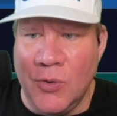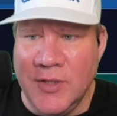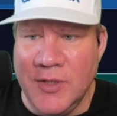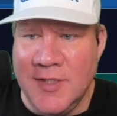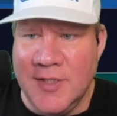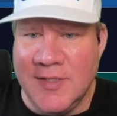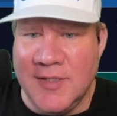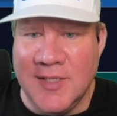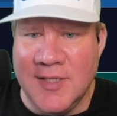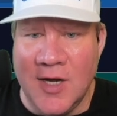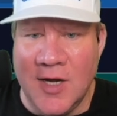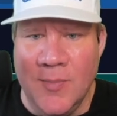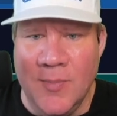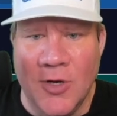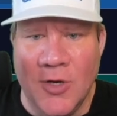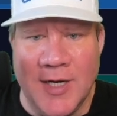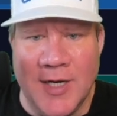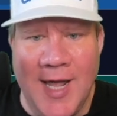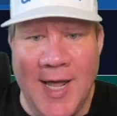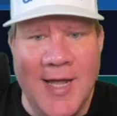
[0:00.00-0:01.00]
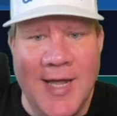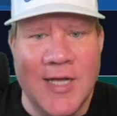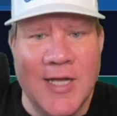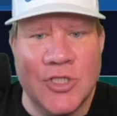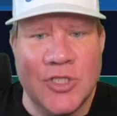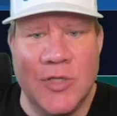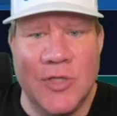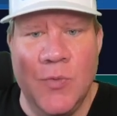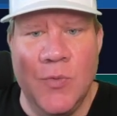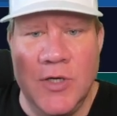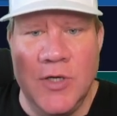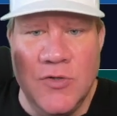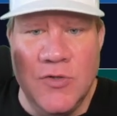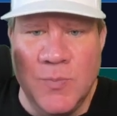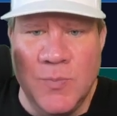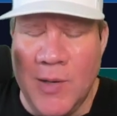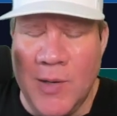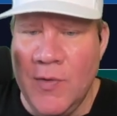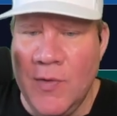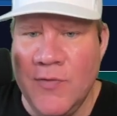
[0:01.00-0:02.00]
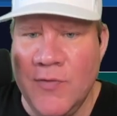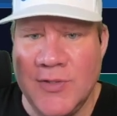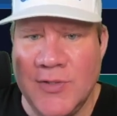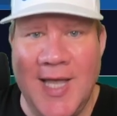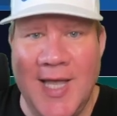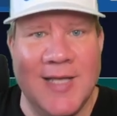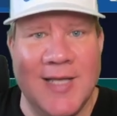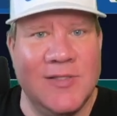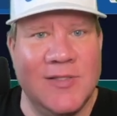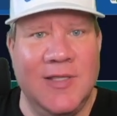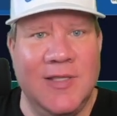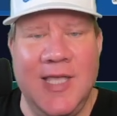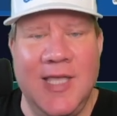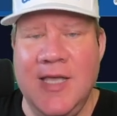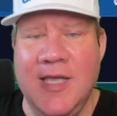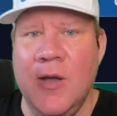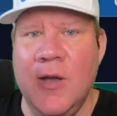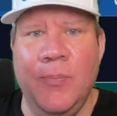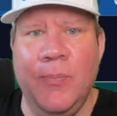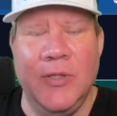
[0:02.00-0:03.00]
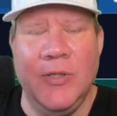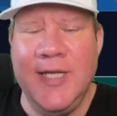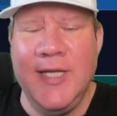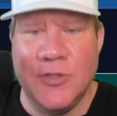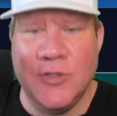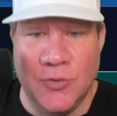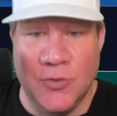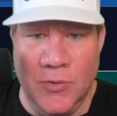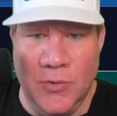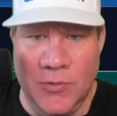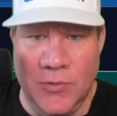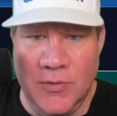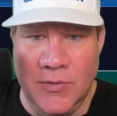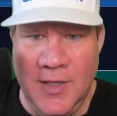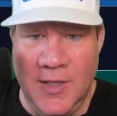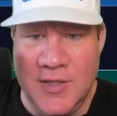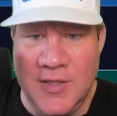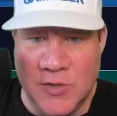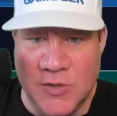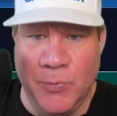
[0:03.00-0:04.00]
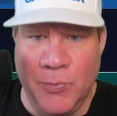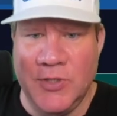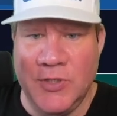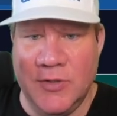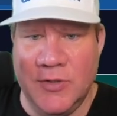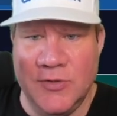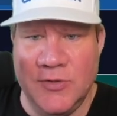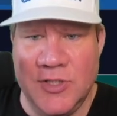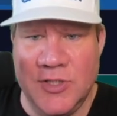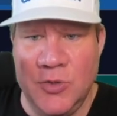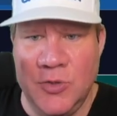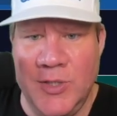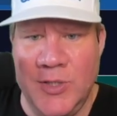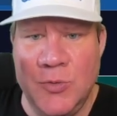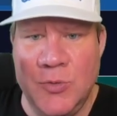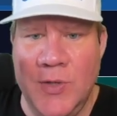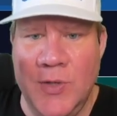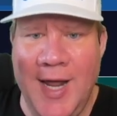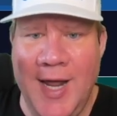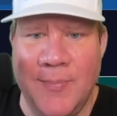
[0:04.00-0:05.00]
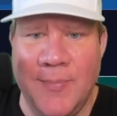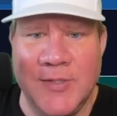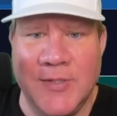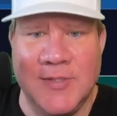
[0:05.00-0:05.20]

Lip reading: in this entire market. I actually want to use Bet Rivers as the complete truth in this particular situation. What happens